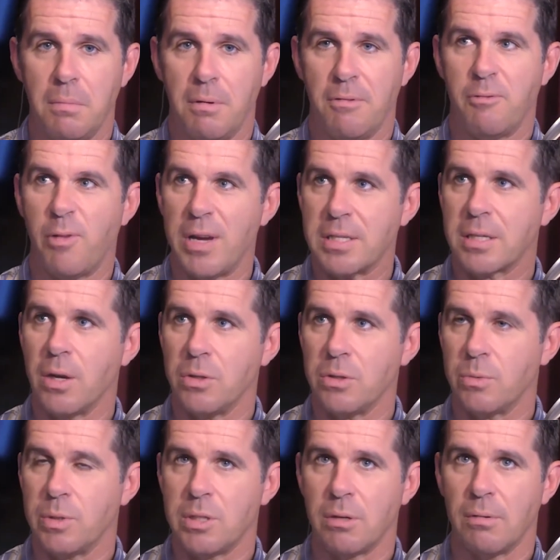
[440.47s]

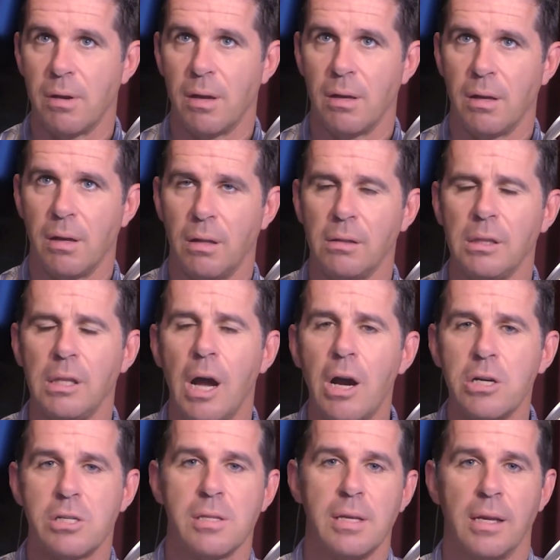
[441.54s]
frescoes, which are
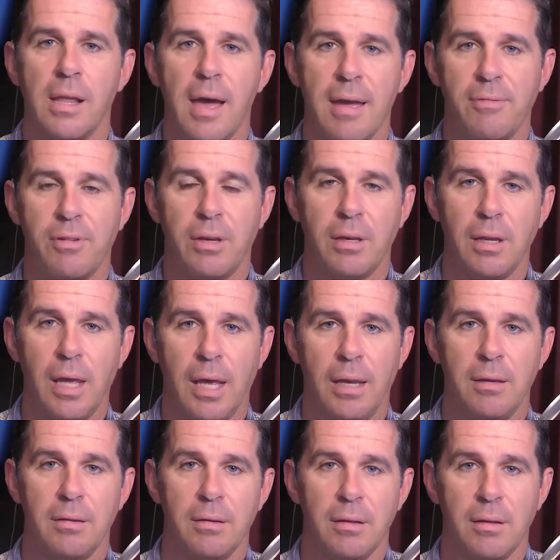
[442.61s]
larger than life,
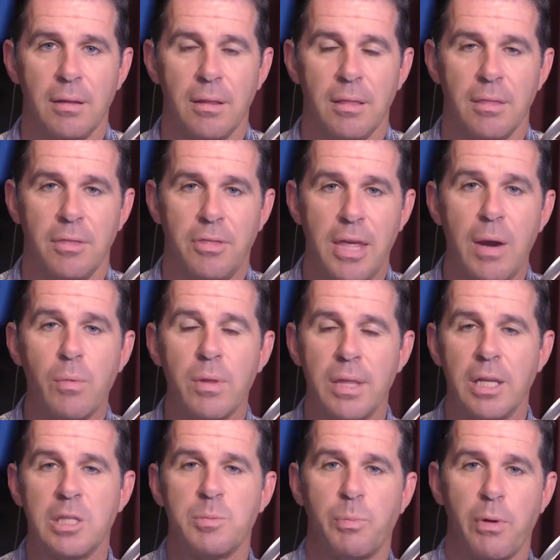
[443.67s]
and they were
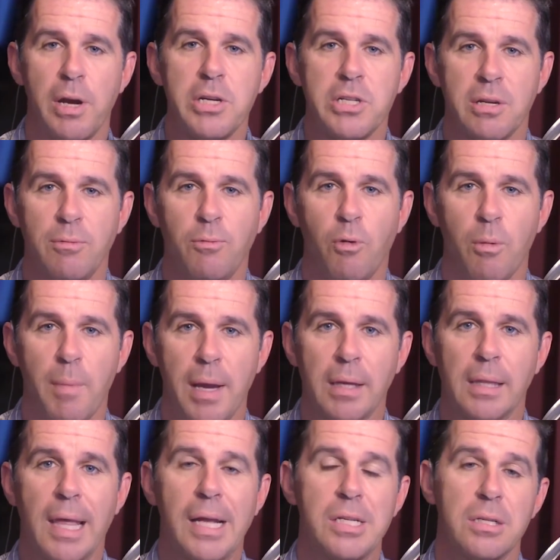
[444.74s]
the inspiration for
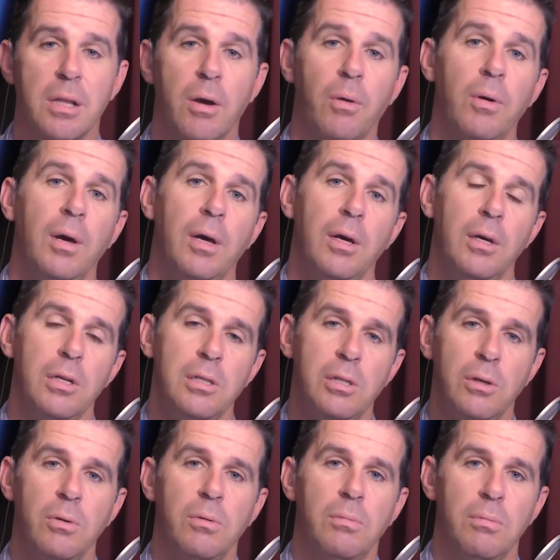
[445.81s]
Michelangelo
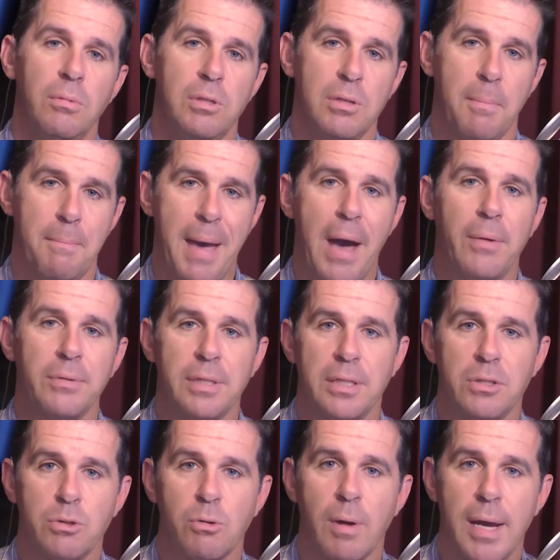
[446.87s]
to mount
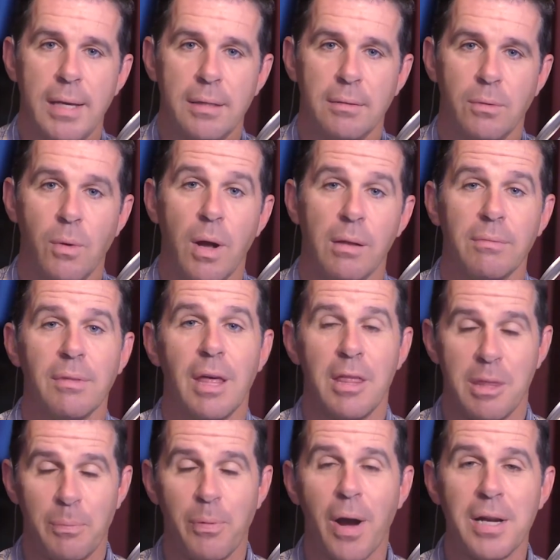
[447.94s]
his
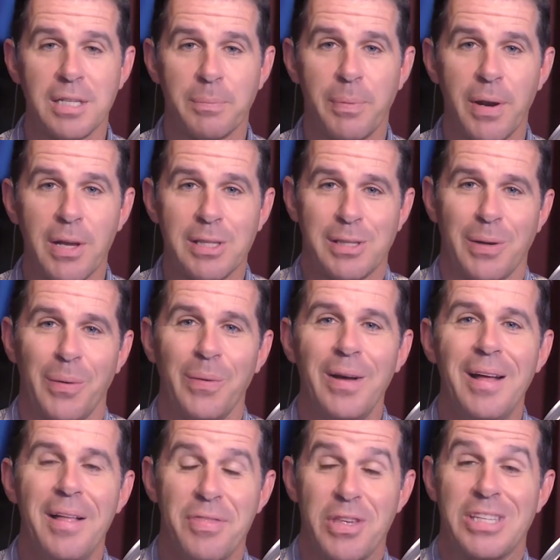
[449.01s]
the project, but also
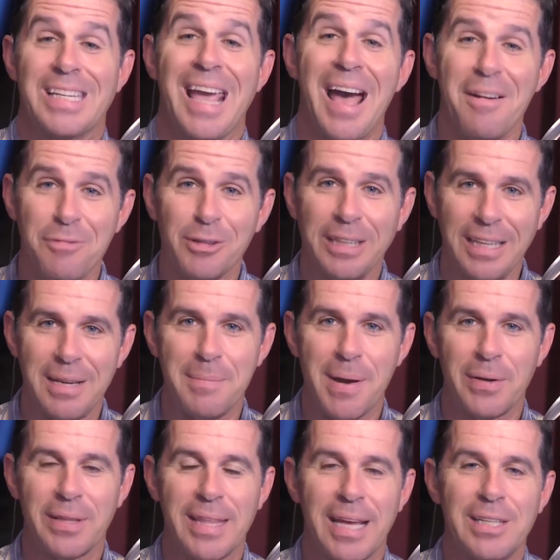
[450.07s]
the scaffolding. He
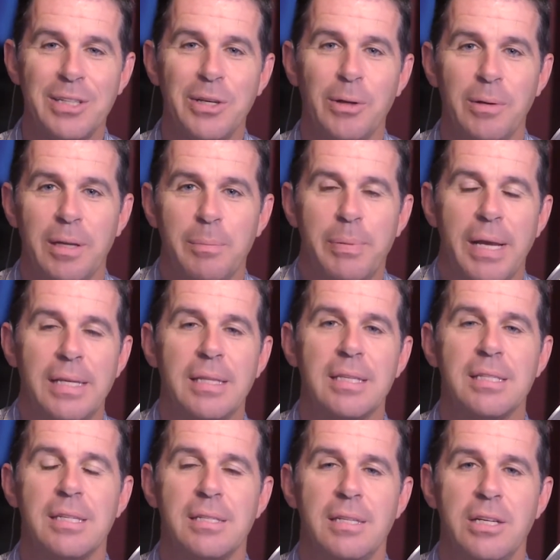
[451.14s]
mounted that too in painting the
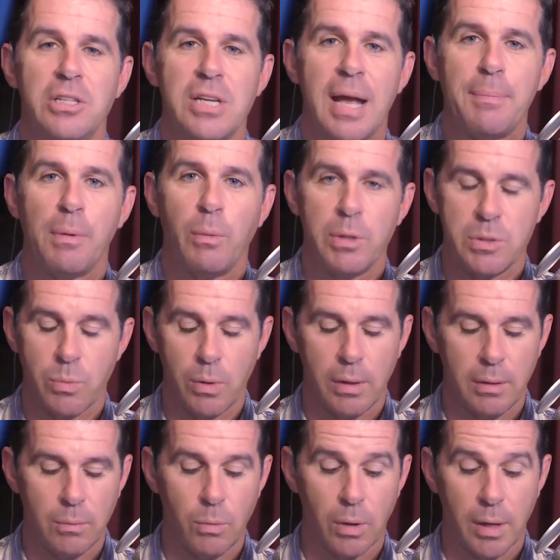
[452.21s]
Sistine Chapel, which we're
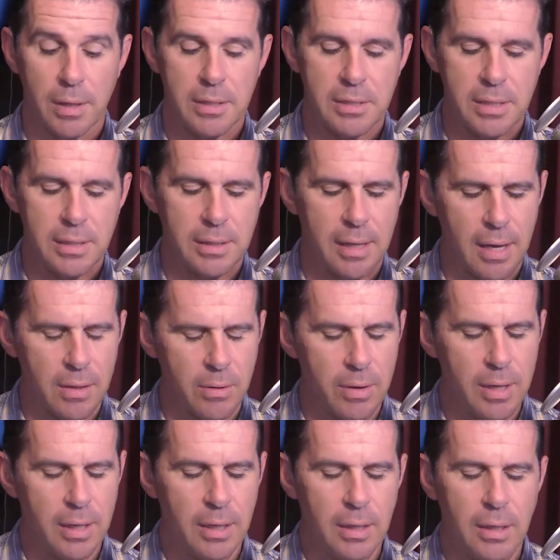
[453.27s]
going to see together
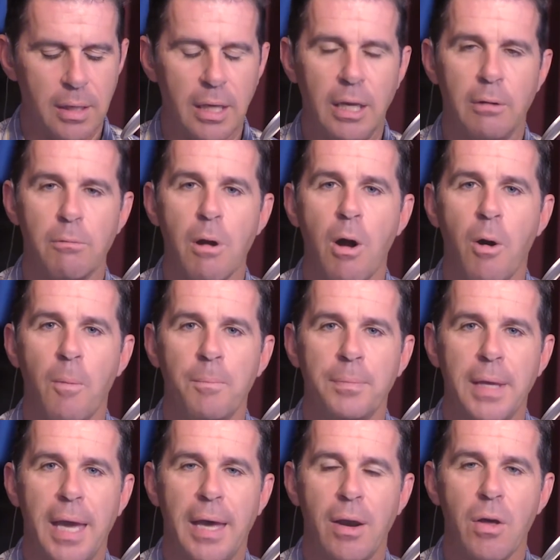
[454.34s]
in
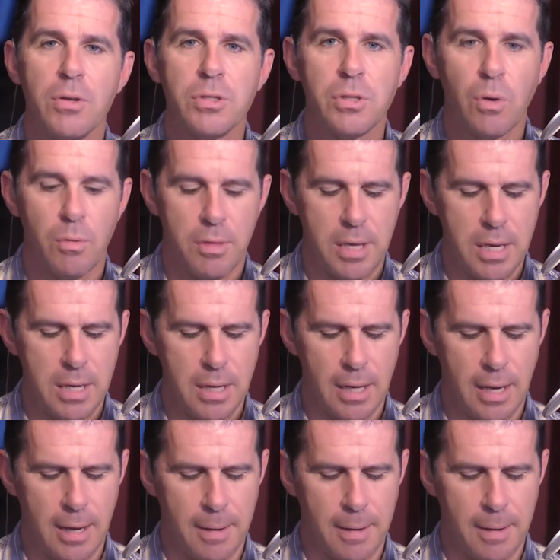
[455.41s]
Rome. And also the